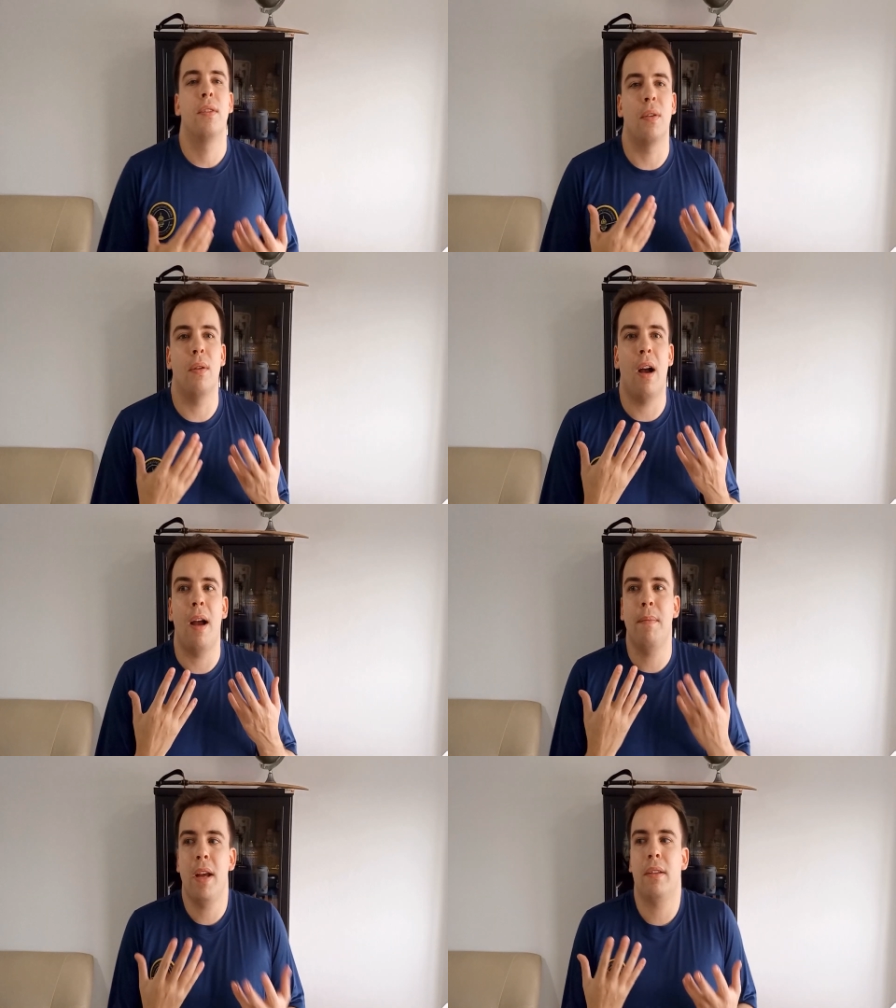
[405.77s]
So
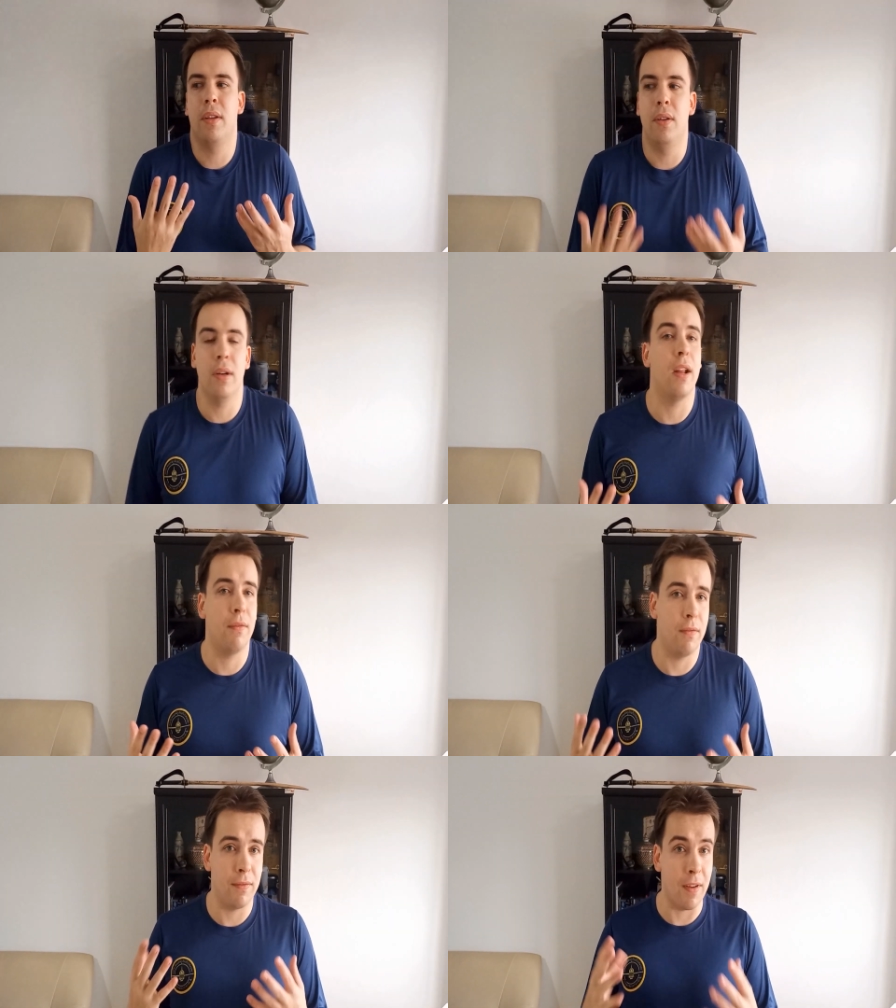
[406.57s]
I'm not good
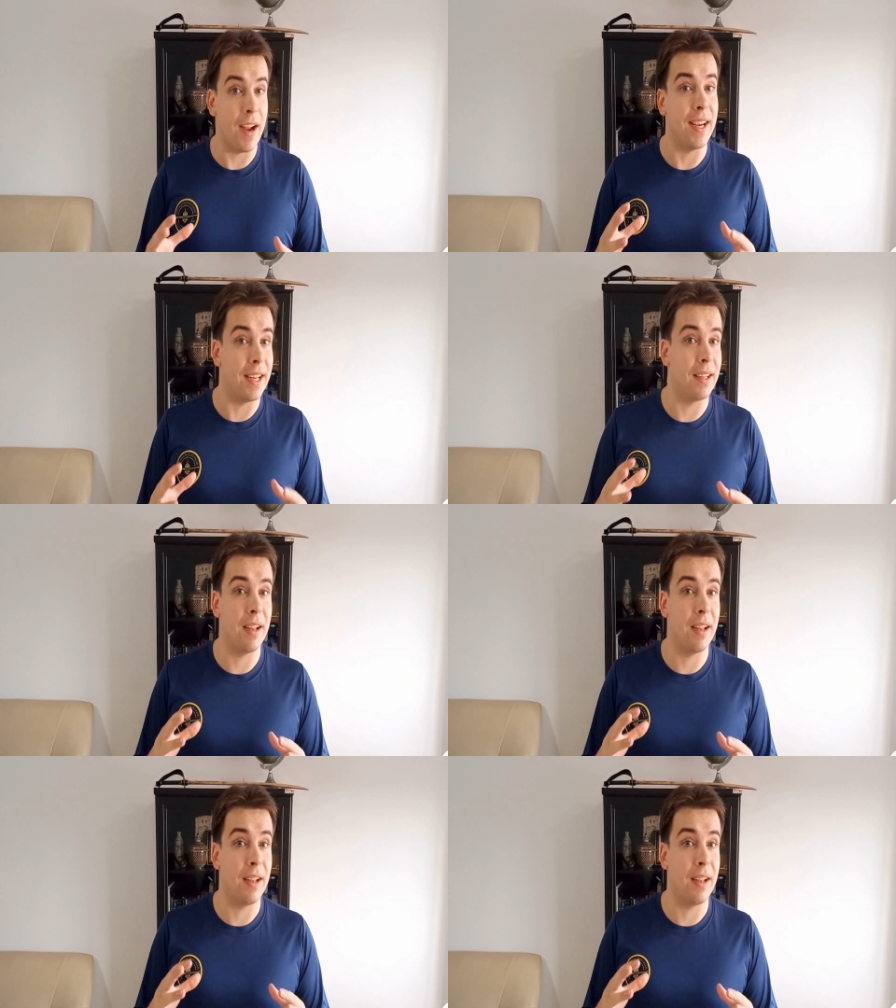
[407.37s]
at fighting.